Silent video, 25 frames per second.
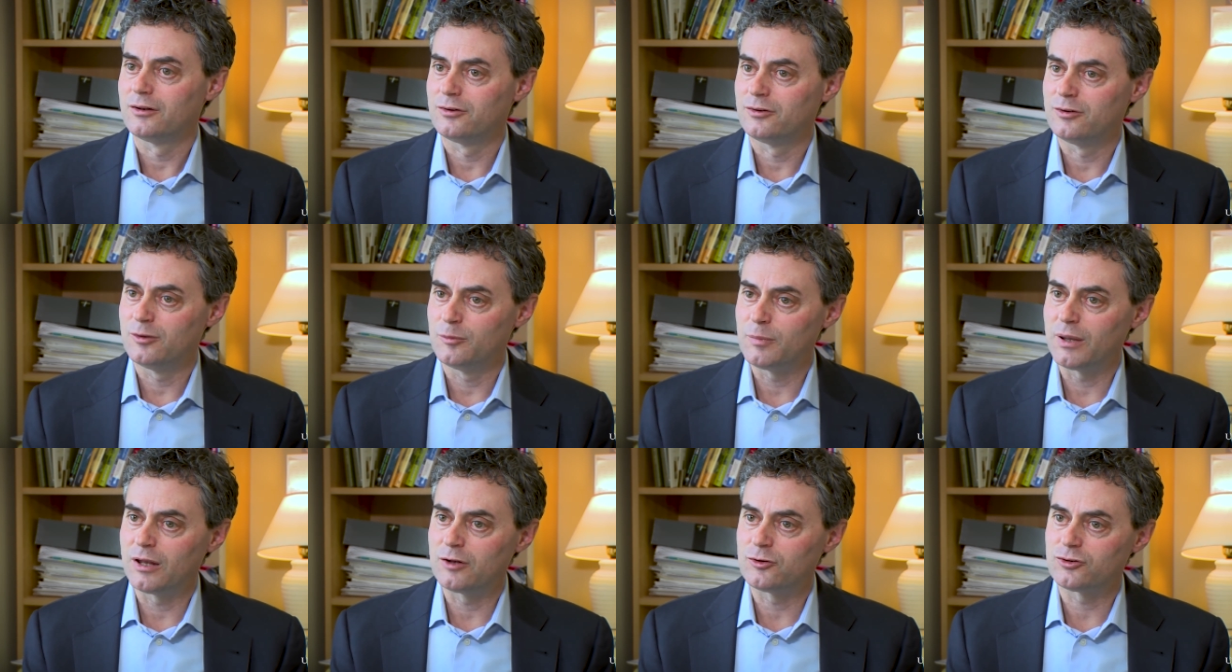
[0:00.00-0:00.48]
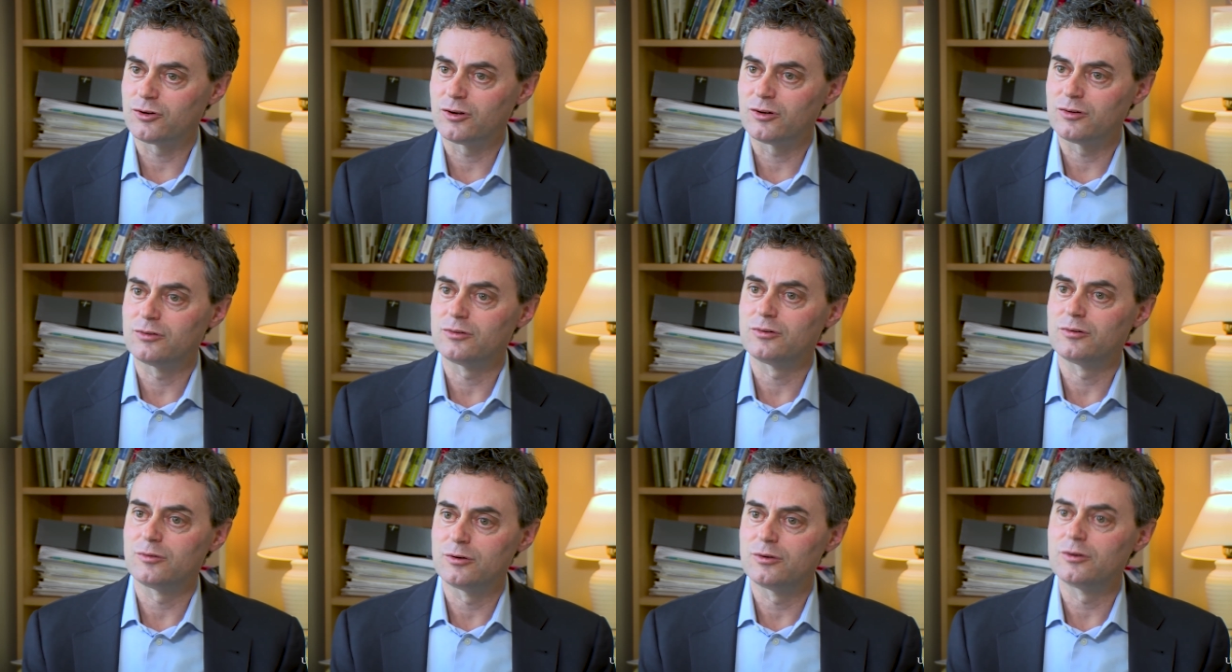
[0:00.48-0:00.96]
dementia
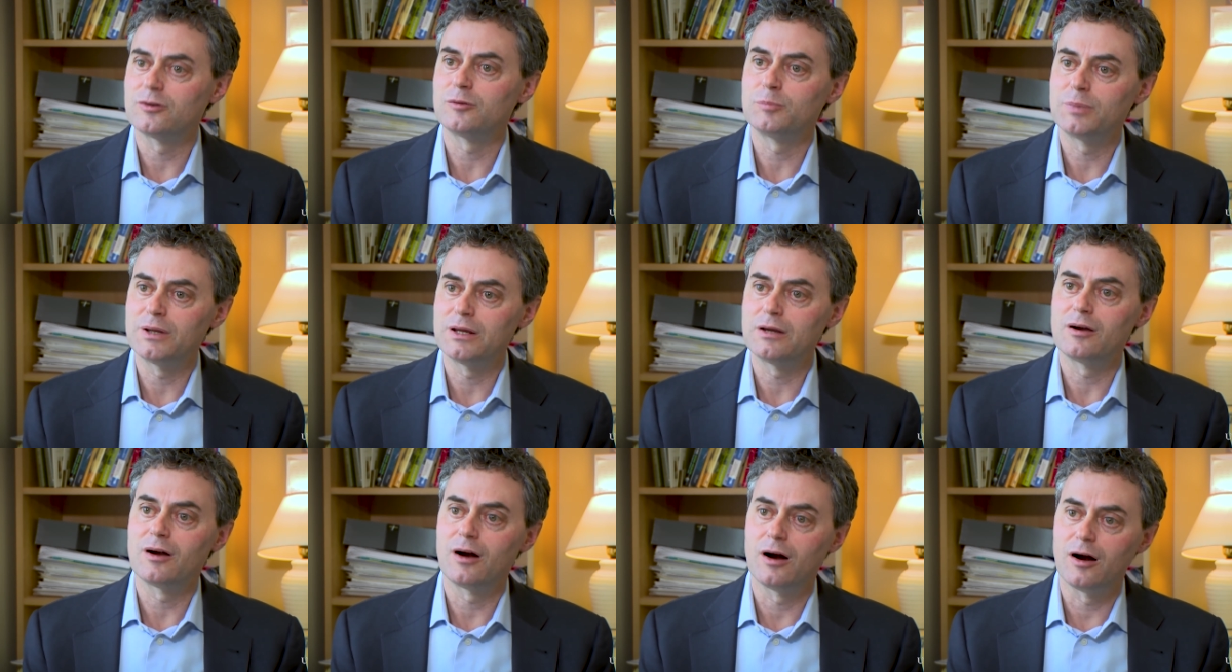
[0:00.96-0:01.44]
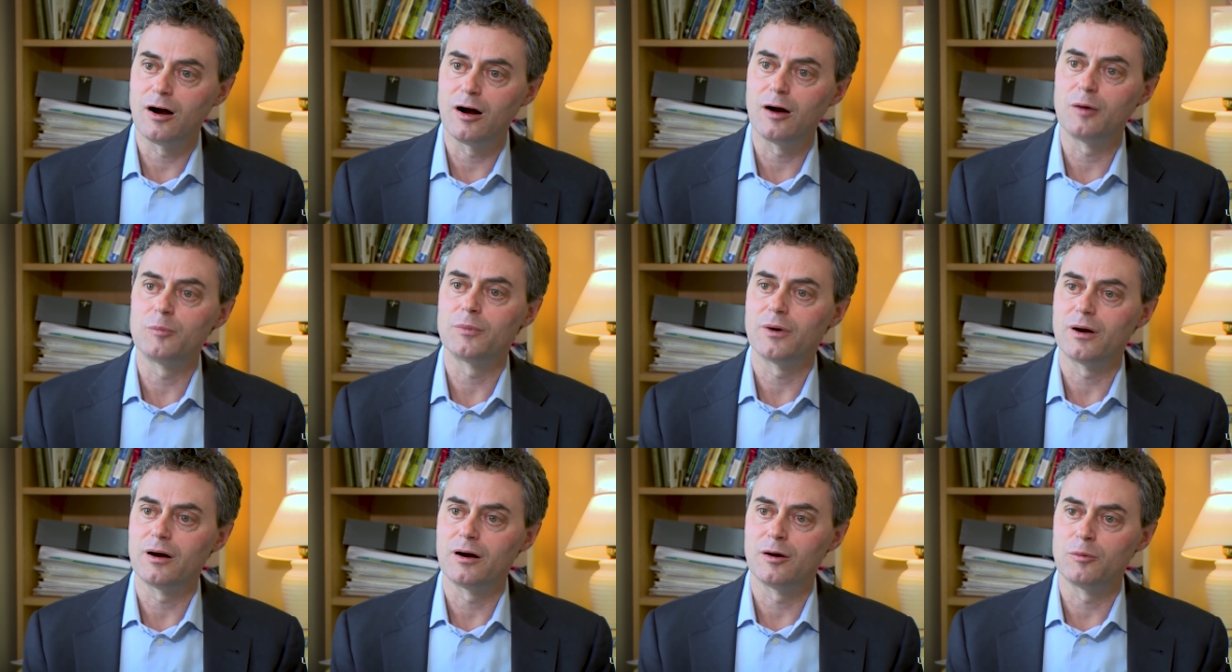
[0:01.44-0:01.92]
to
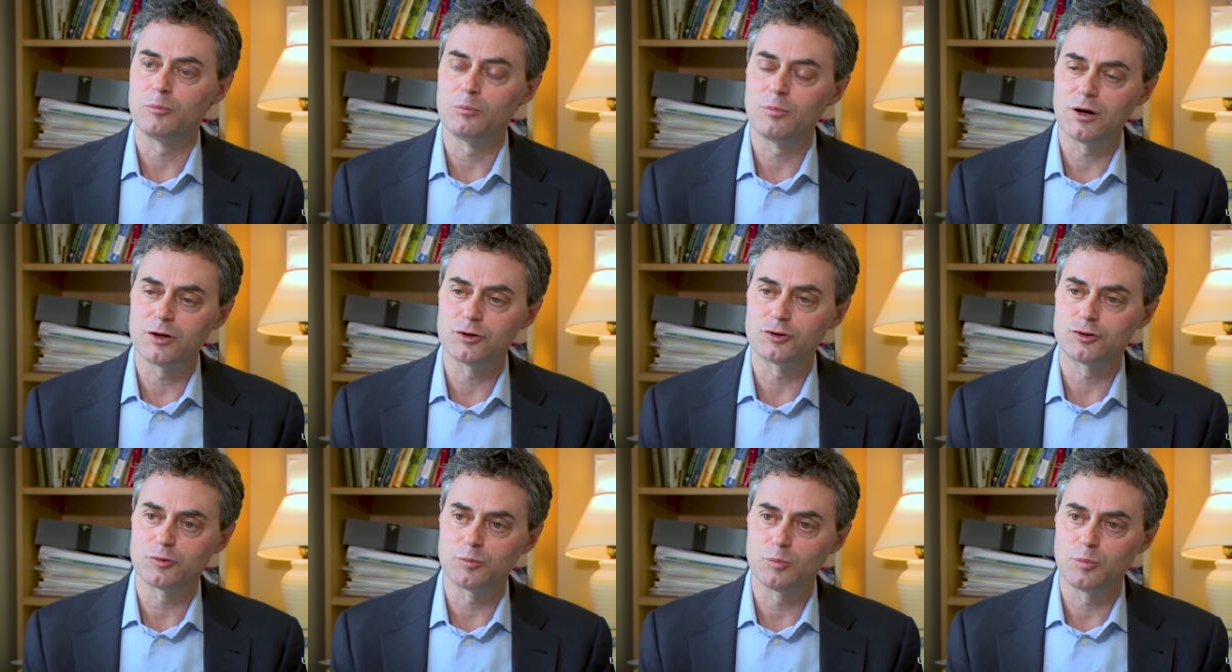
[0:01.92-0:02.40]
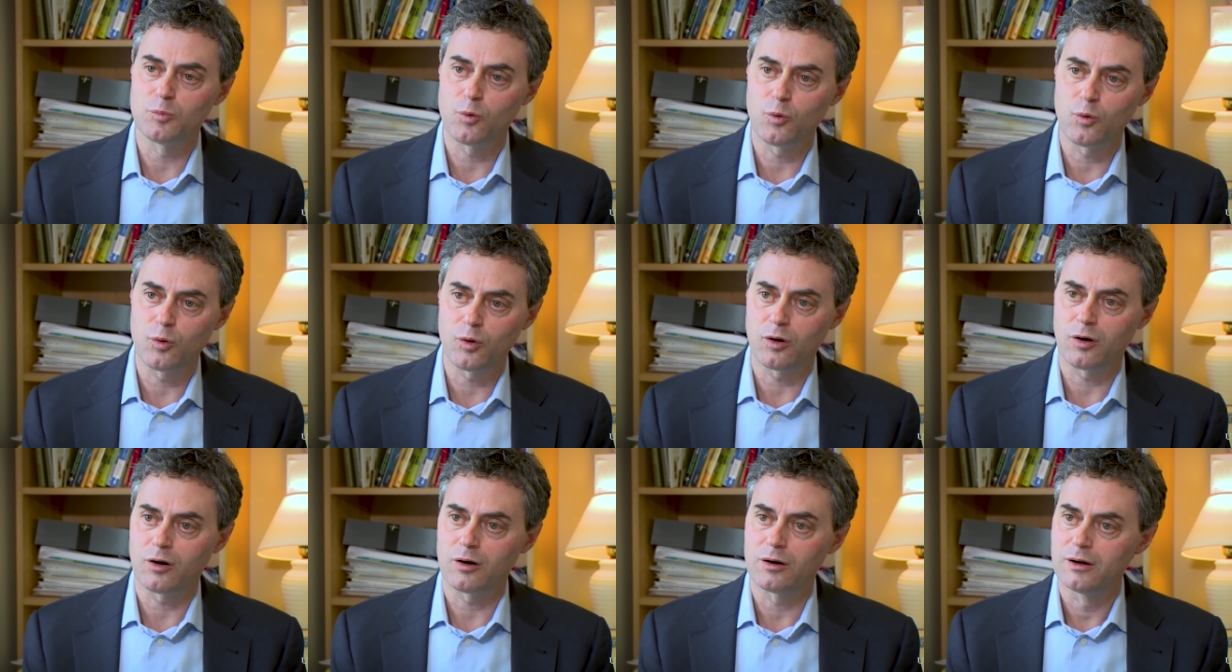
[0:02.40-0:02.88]
become a much
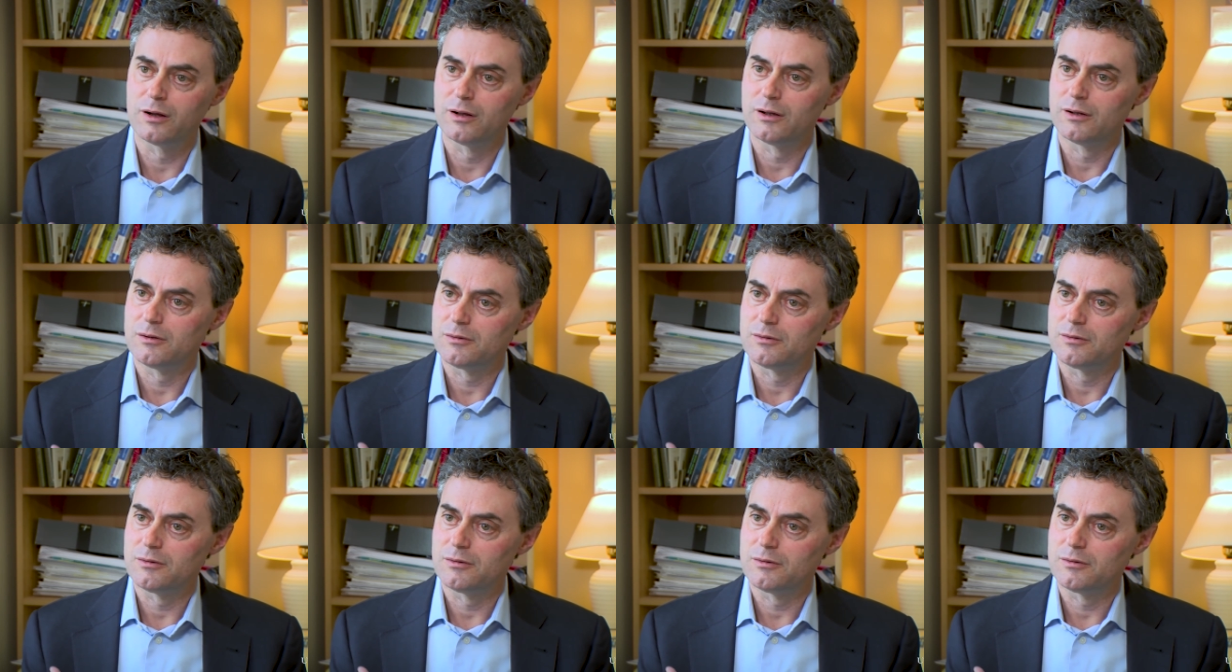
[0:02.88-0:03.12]
more